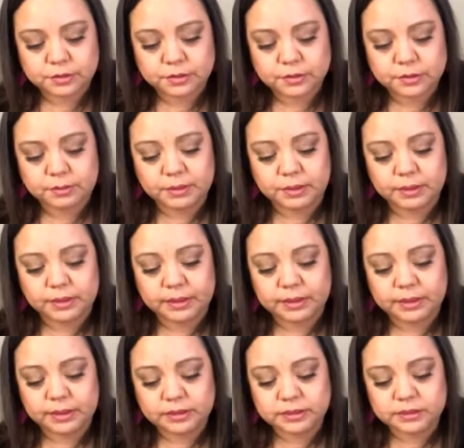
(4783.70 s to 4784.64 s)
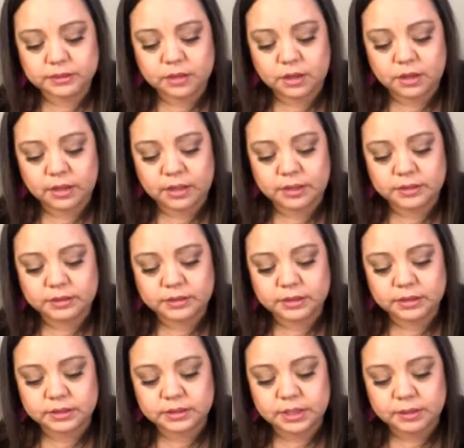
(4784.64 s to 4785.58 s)
I mean, like it's
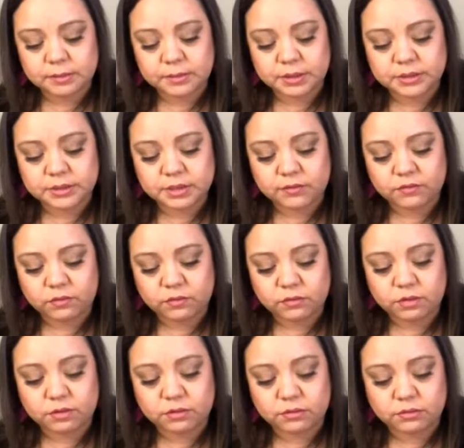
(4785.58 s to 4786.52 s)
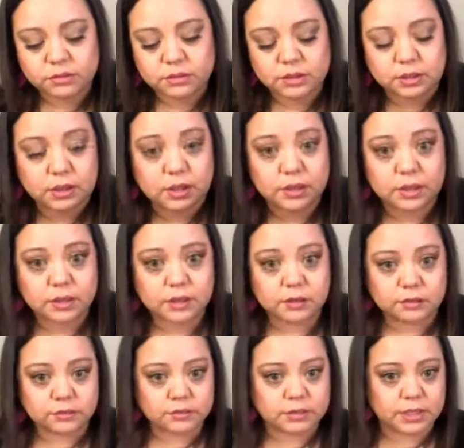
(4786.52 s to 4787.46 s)
going to take me several coats, a lot of
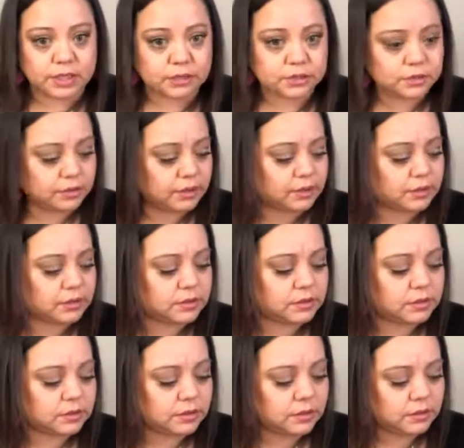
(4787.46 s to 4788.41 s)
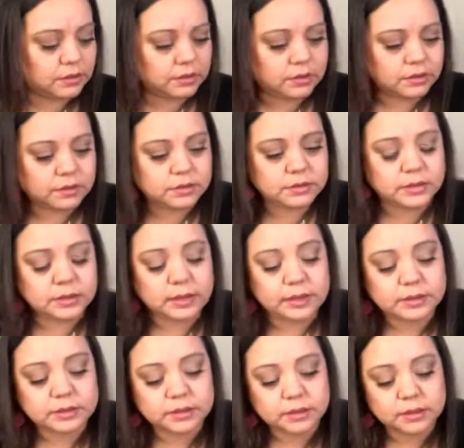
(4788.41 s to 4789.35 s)
coats actually to
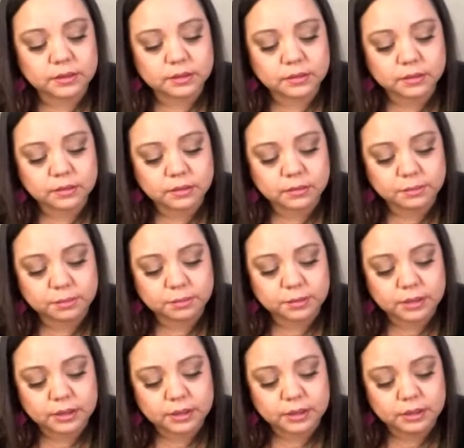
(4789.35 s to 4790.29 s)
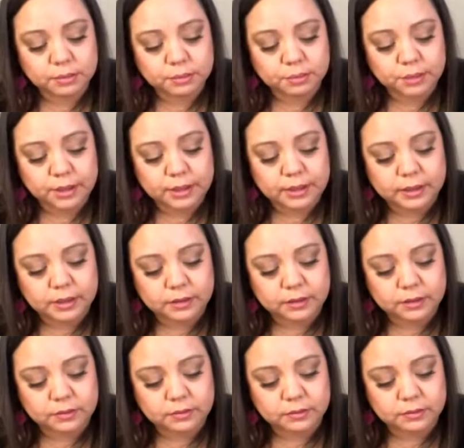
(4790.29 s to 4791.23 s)
get to the pretty bright
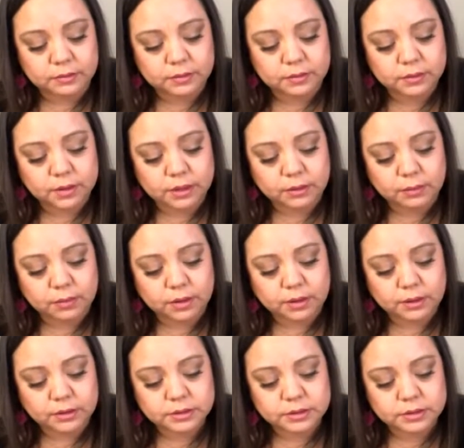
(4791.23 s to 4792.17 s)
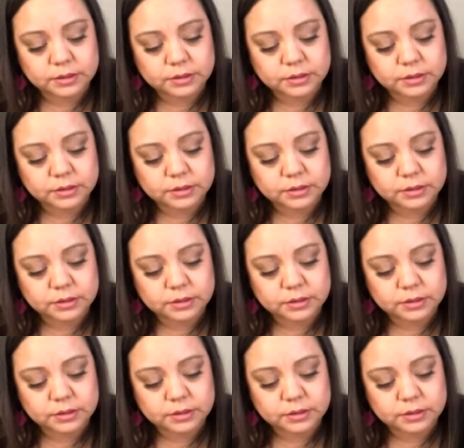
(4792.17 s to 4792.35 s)
yellow that I want.